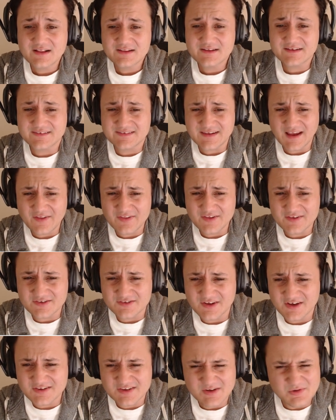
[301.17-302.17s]
Let's see how this
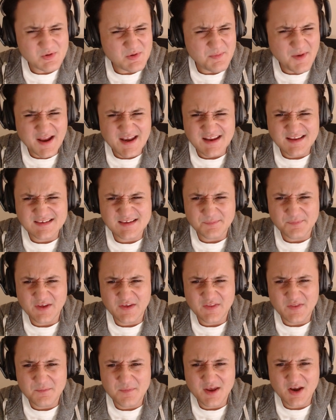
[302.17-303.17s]
looks. We might need something
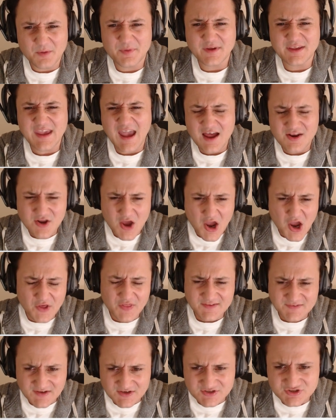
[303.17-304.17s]
in the middle, but yeah, no,
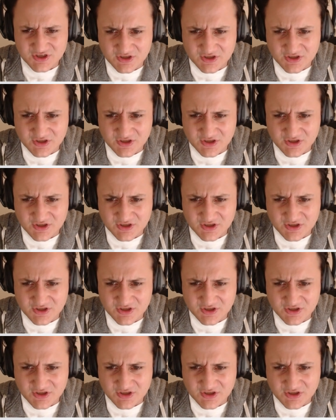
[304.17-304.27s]
that's actually